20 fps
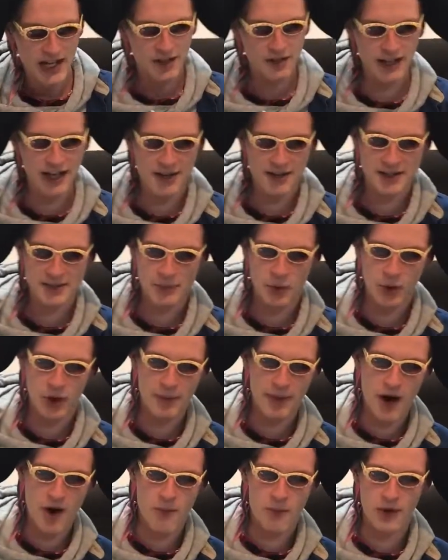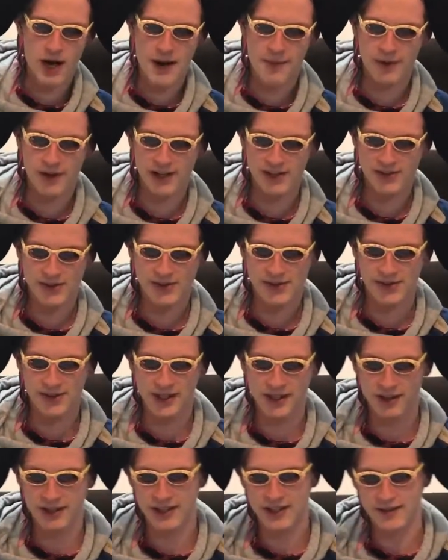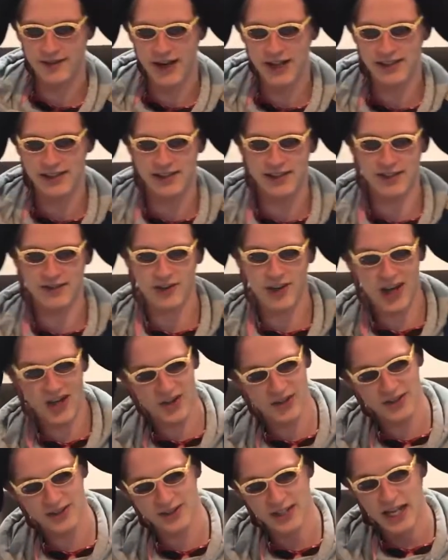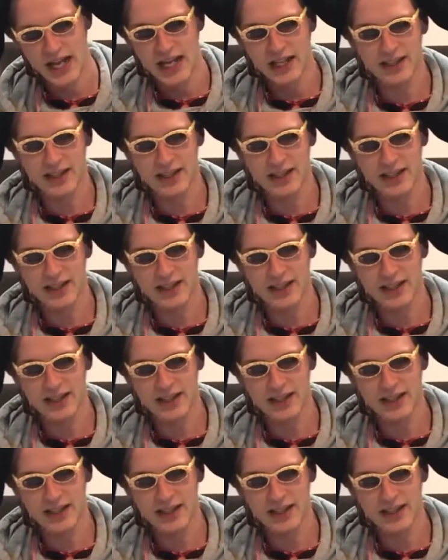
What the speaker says: learn us more about Bradbury's use of literary devices of colors,